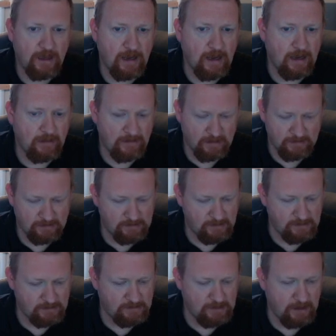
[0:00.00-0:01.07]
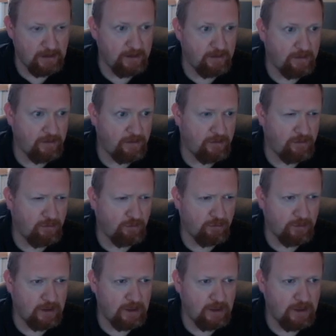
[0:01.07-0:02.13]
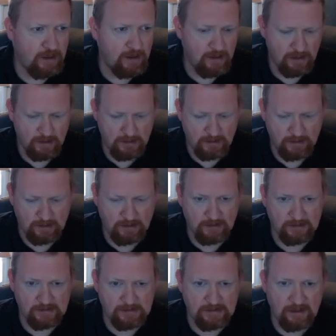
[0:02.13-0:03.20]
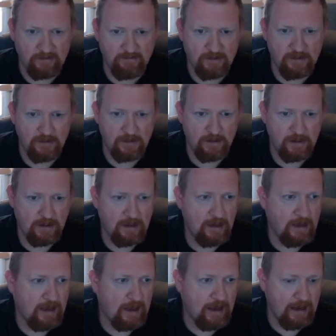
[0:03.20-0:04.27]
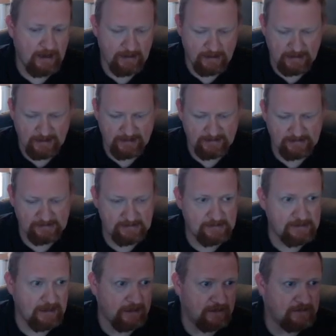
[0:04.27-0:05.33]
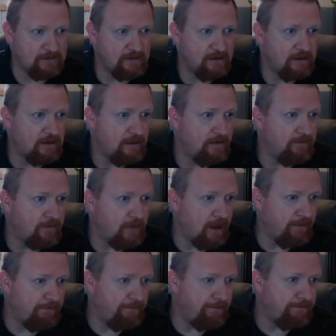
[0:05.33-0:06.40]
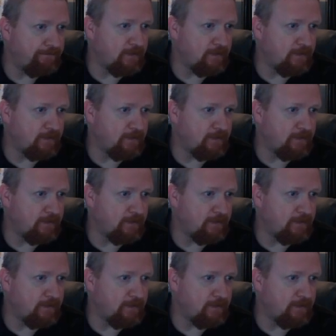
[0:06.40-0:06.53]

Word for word: And this is a three, a seven, and a 6. Yep.